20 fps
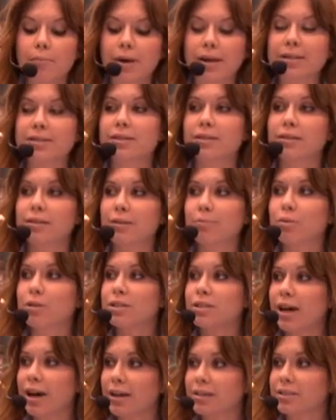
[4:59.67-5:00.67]
Basically
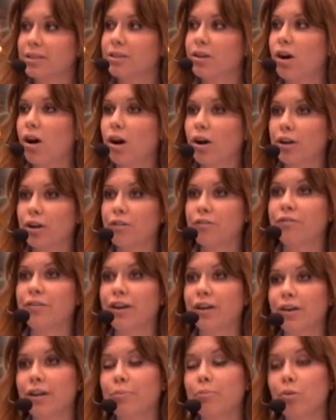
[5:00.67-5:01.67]
protecting all your
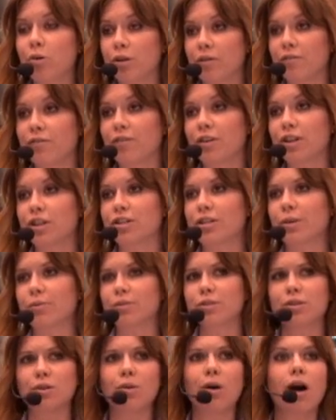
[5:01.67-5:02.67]
very important footage that
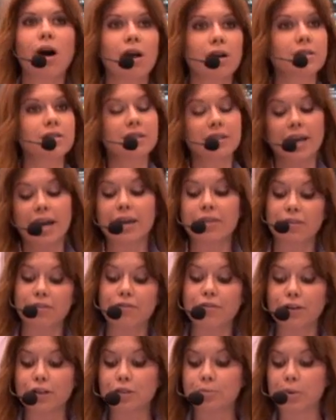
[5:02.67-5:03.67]
was so hard to get in the
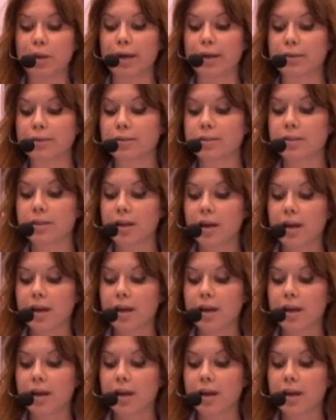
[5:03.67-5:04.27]
first place.